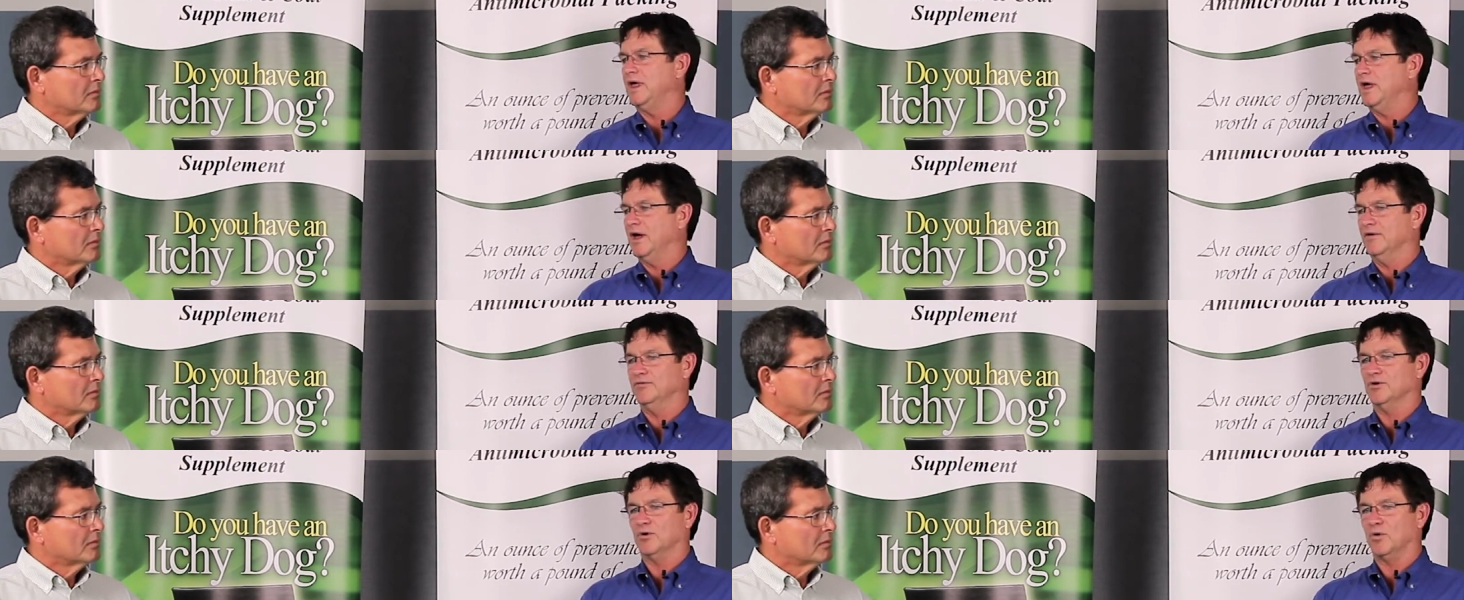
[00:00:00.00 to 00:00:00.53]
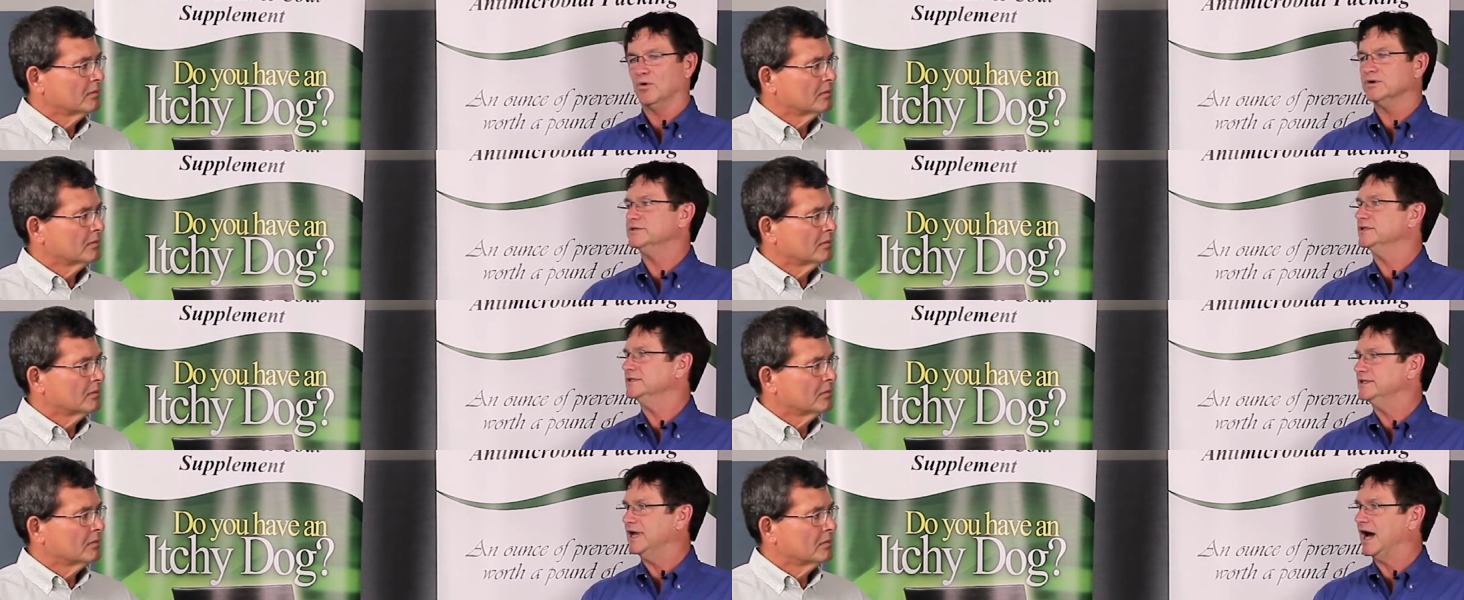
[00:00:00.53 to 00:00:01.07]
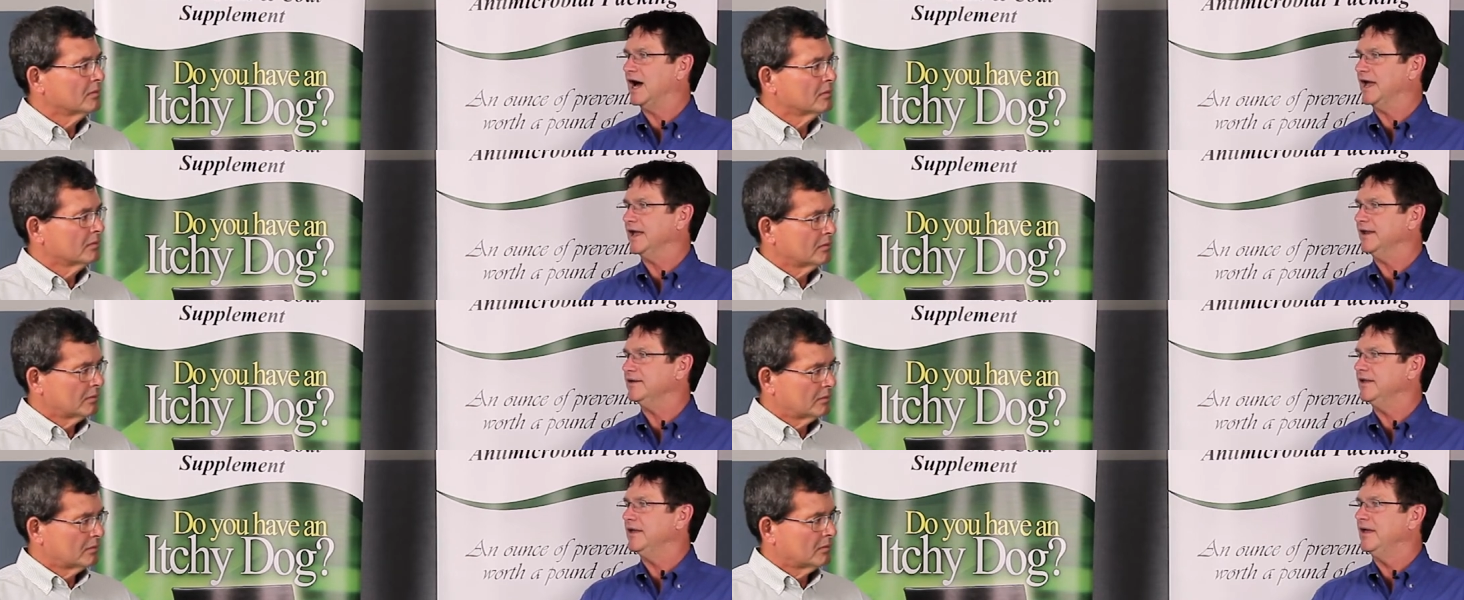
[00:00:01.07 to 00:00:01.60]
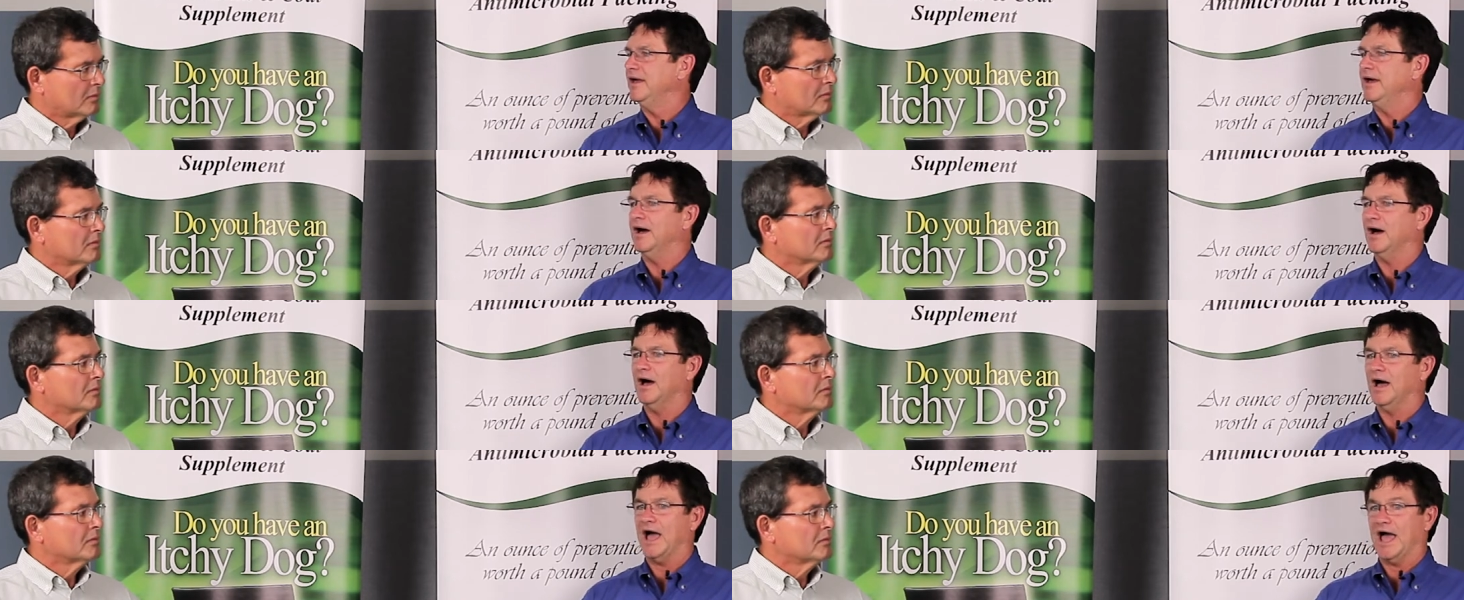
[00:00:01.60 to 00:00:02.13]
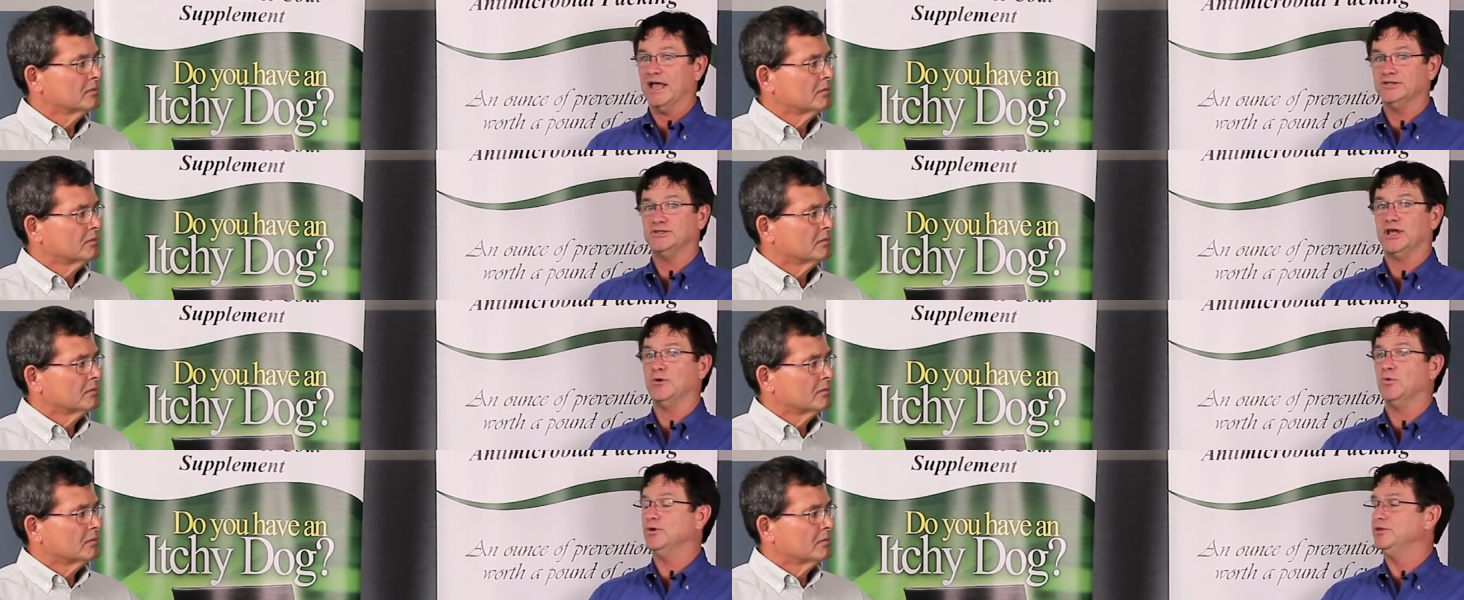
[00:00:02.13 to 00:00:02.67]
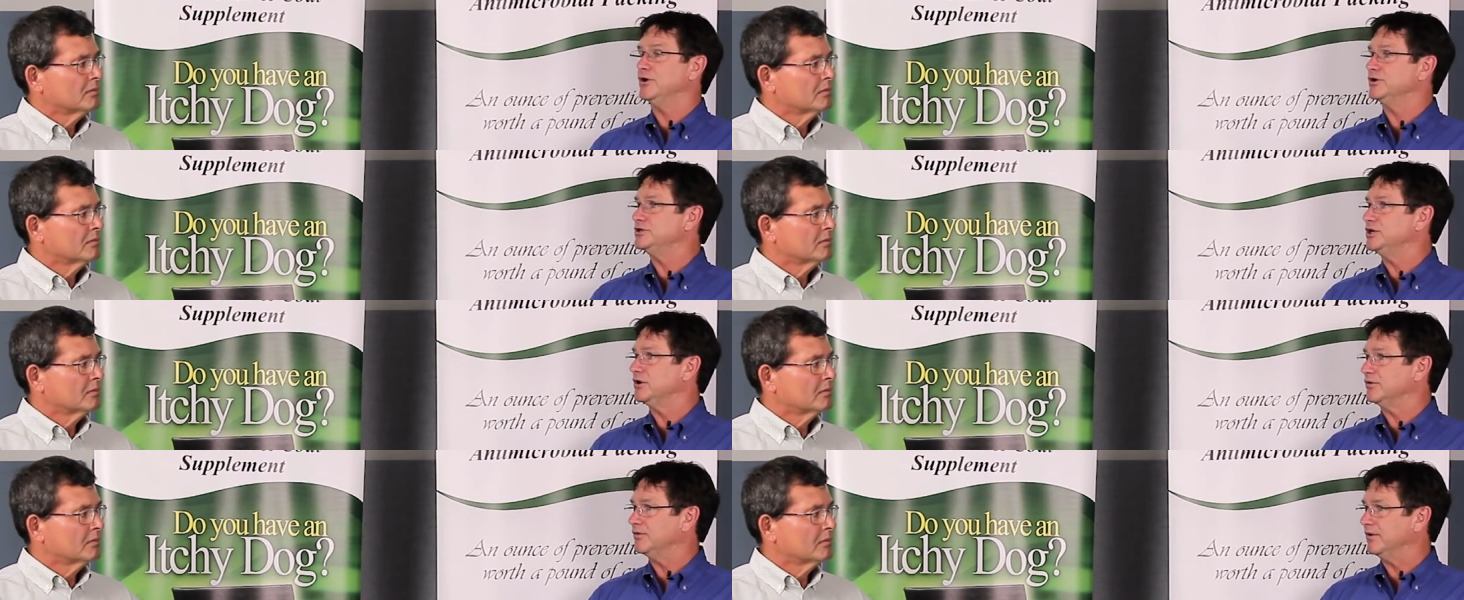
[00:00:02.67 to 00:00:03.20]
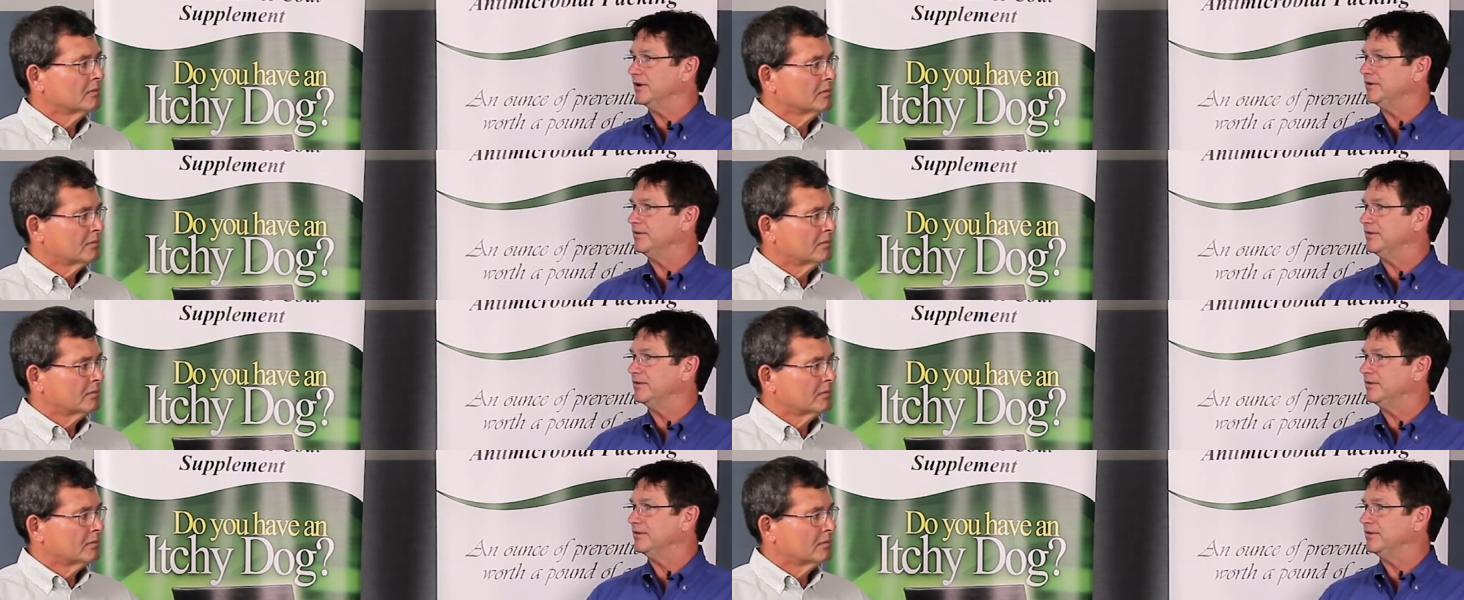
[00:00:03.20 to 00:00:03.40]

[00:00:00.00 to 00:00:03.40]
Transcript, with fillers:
Speaker 1: of their horse's diet, uh, as they would their children.